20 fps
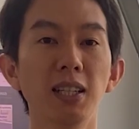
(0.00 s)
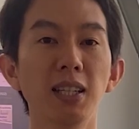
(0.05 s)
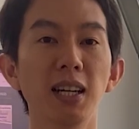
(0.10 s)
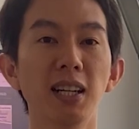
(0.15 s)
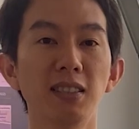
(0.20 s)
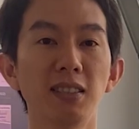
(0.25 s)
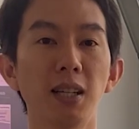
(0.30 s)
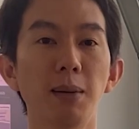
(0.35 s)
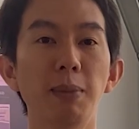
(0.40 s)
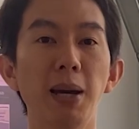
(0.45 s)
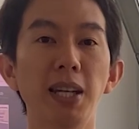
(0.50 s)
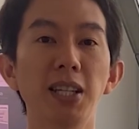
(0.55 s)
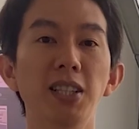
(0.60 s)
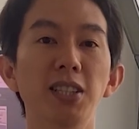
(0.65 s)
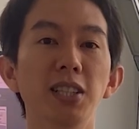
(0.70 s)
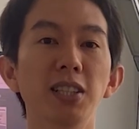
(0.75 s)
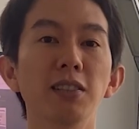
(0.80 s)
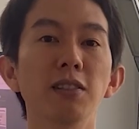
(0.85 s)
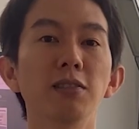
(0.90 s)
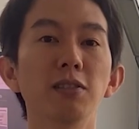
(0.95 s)
are some
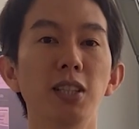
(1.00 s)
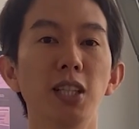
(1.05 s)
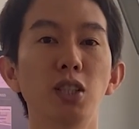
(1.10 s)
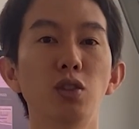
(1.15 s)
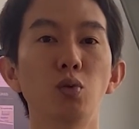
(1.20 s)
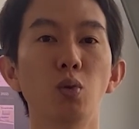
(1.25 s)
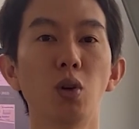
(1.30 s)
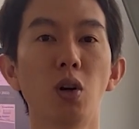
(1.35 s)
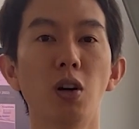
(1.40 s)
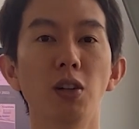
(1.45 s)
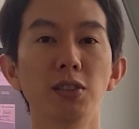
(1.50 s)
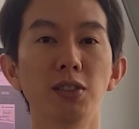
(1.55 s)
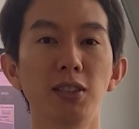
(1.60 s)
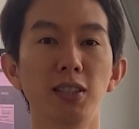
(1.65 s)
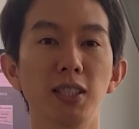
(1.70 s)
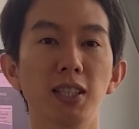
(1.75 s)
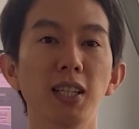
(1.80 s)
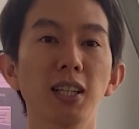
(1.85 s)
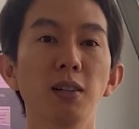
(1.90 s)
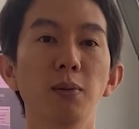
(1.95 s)
additional things to
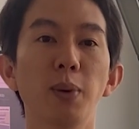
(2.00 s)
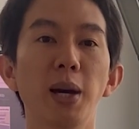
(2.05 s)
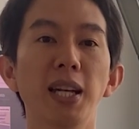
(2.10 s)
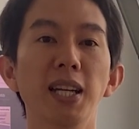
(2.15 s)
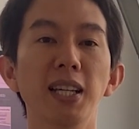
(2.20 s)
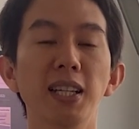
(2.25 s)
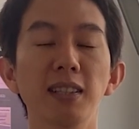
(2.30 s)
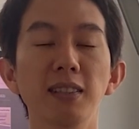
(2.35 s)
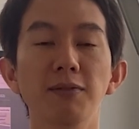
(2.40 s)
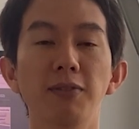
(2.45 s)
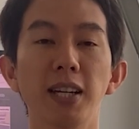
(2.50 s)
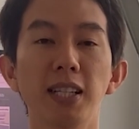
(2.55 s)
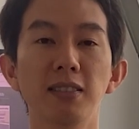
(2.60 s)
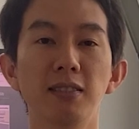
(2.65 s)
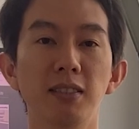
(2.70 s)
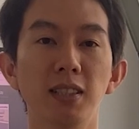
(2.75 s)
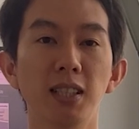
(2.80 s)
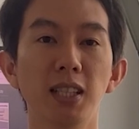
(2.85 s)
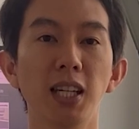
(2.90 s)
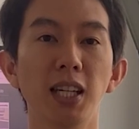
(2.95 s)
consider when
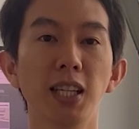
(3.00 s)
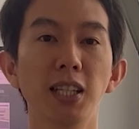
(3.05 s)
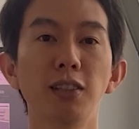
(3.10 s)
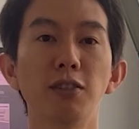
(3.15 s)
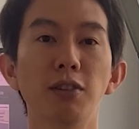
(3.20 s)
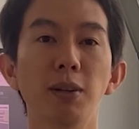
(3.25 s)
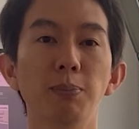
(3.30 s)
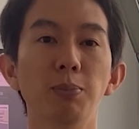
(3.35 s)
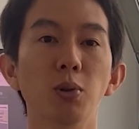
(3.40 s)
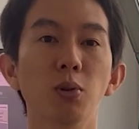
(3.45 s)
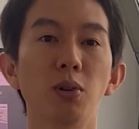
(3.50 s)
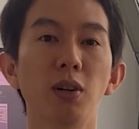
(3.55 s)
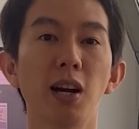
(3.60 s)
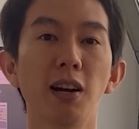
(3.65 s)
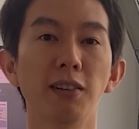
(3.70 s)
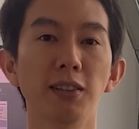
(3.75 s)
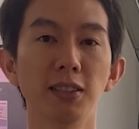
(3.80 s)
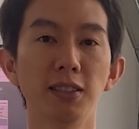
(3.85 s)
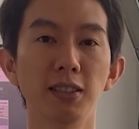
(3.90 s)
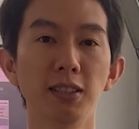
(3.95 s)
investing in
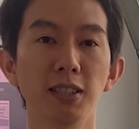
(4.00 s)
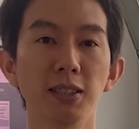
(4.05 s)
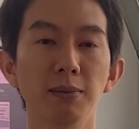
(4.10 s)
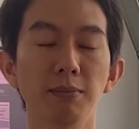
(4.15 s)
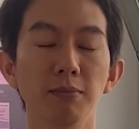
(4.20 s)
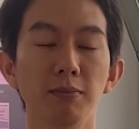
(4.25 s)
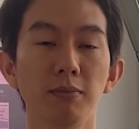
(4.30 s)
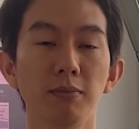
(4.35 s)
cryptocurrency.